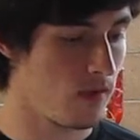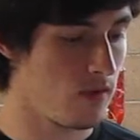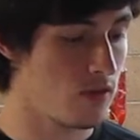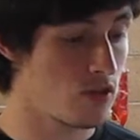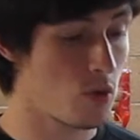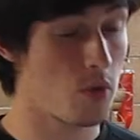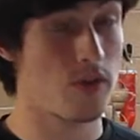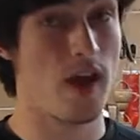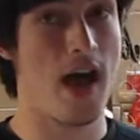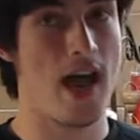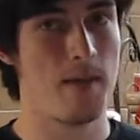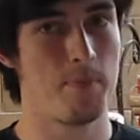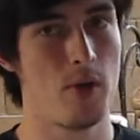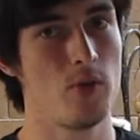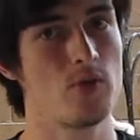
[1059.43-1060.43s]
So are the
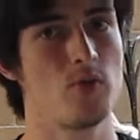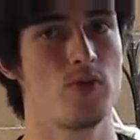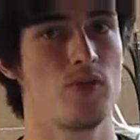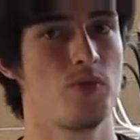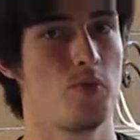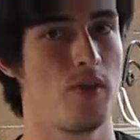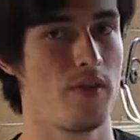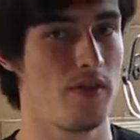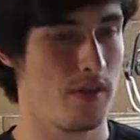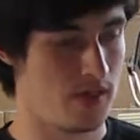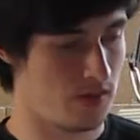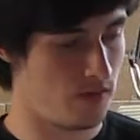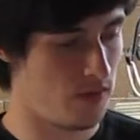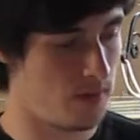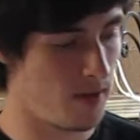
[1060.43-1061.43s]
hypos, which is what
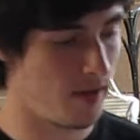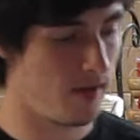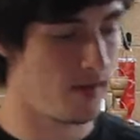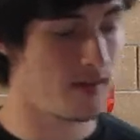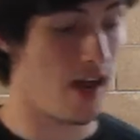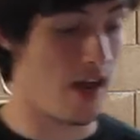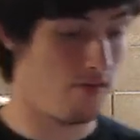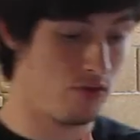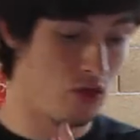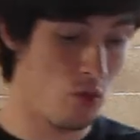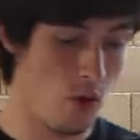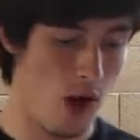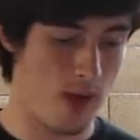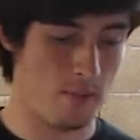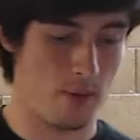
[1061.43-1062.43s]
this female is. I have 2
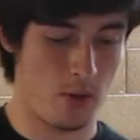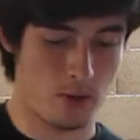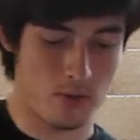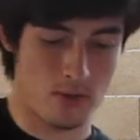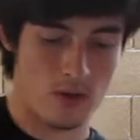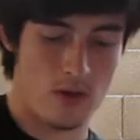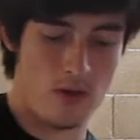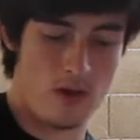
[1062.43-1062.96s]
hypos.